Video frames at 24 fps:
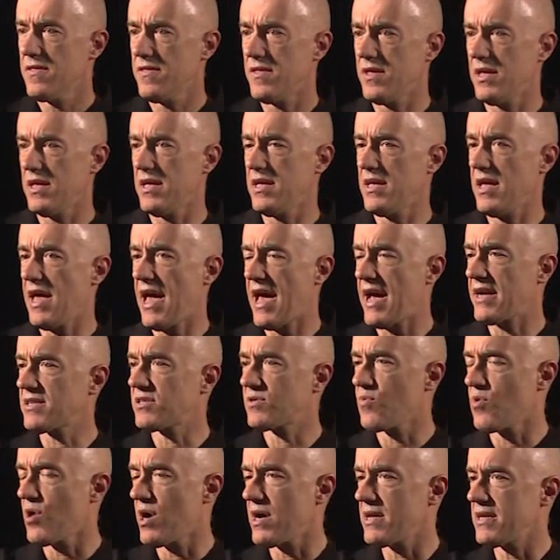The
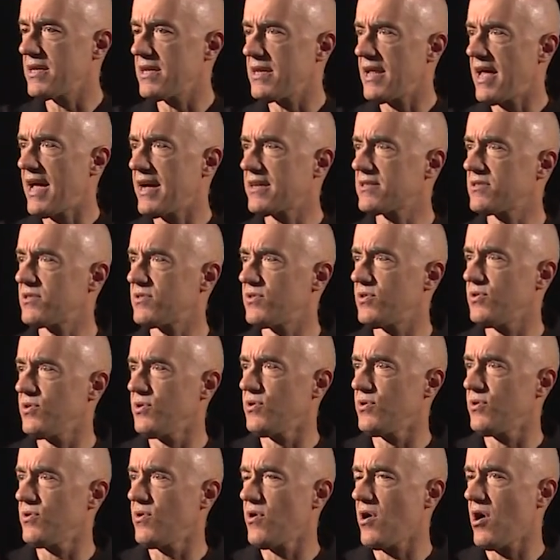x1 and
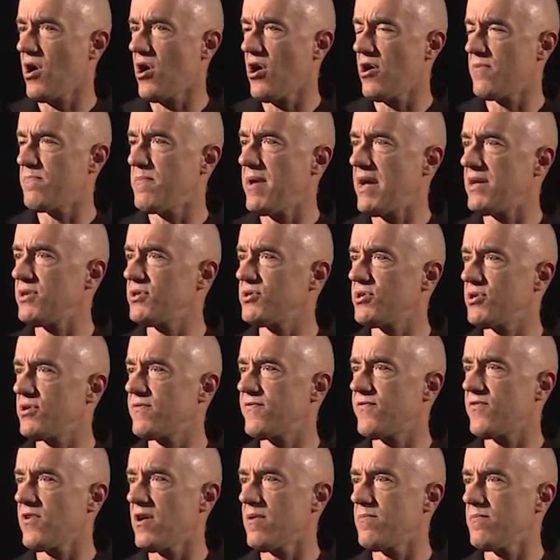x2 are measured
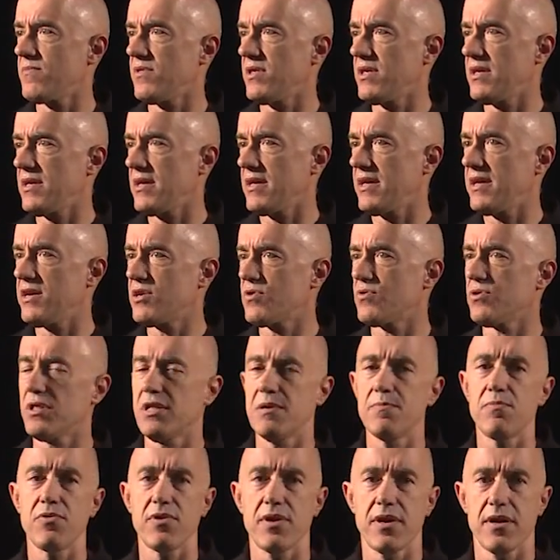from the
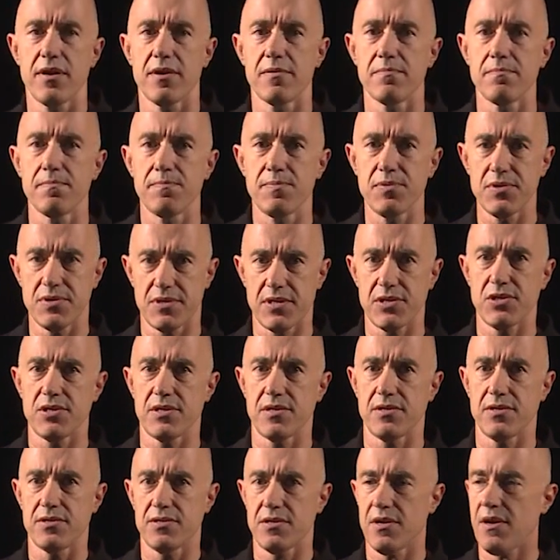equilibrium
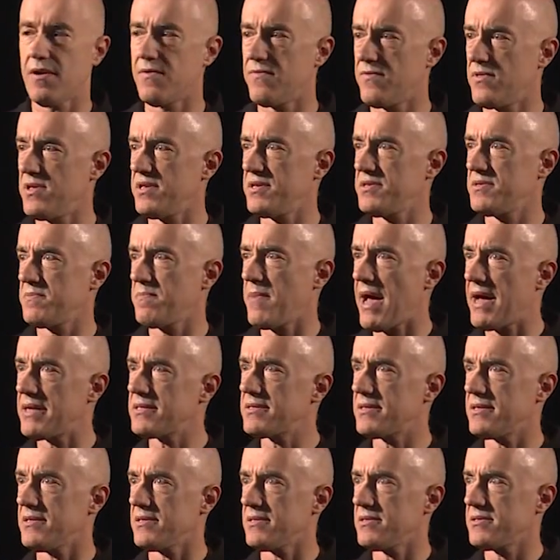positions of these
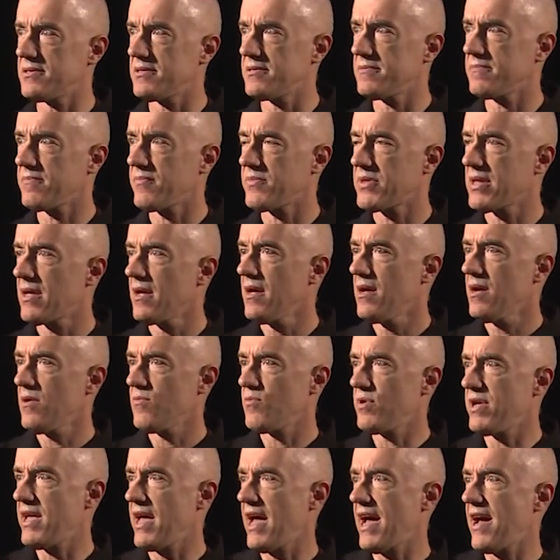masses.
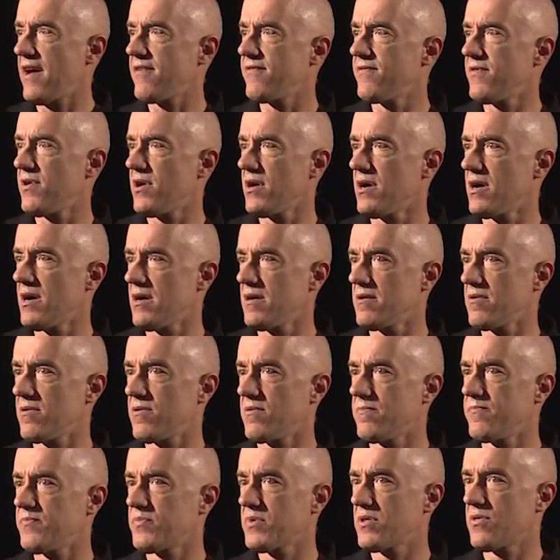We have
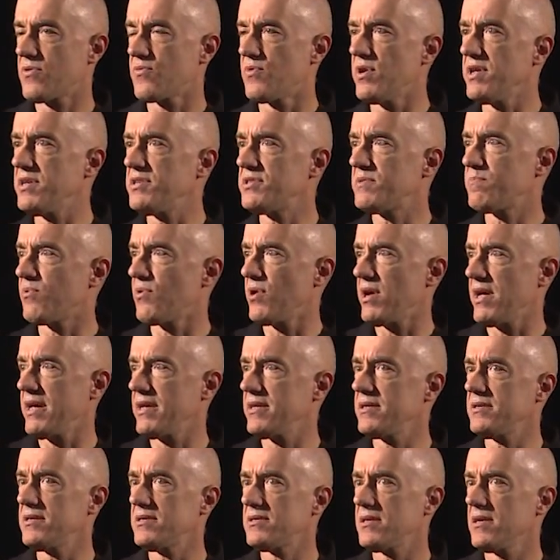three
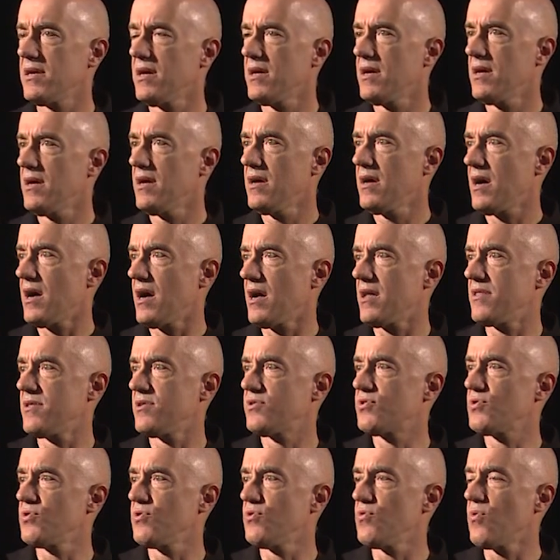springs.
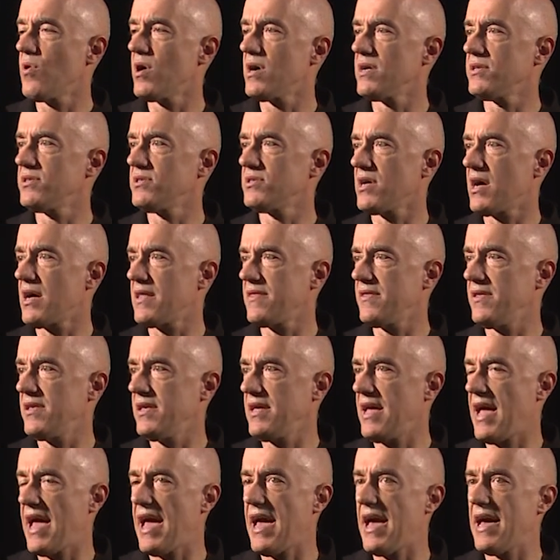The two ones on
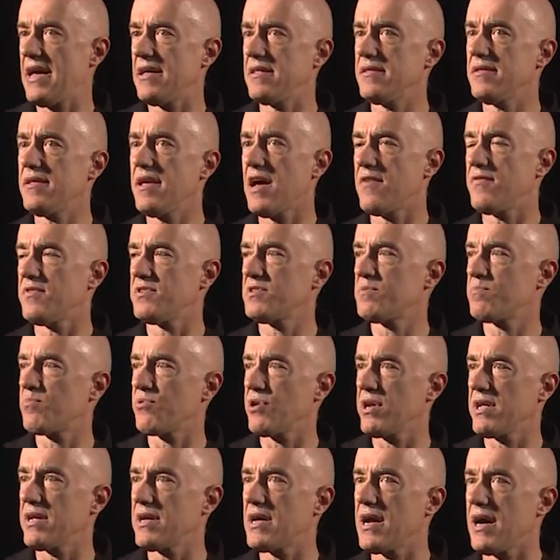the end have a
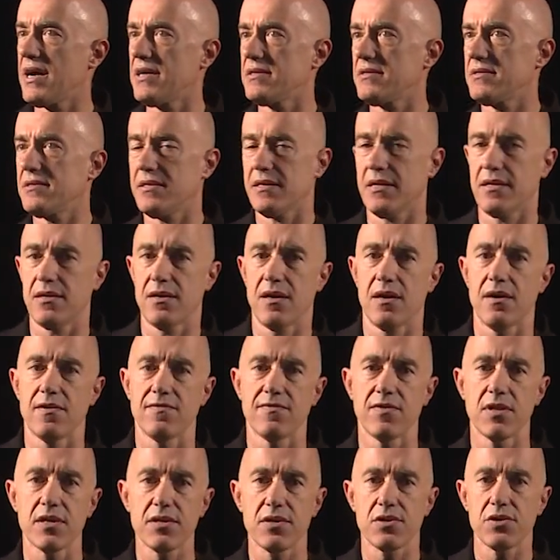spring constant
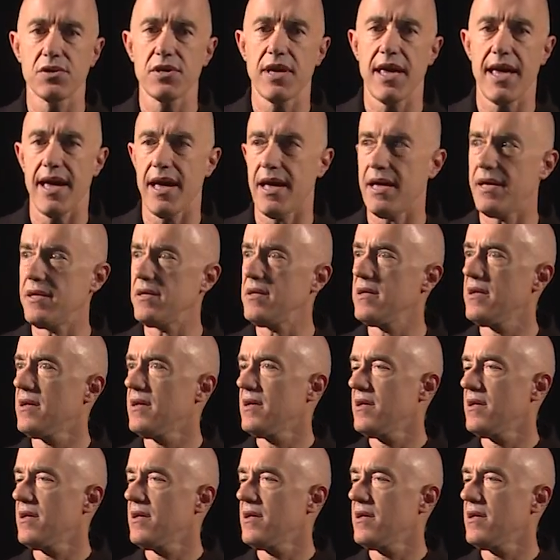of little k.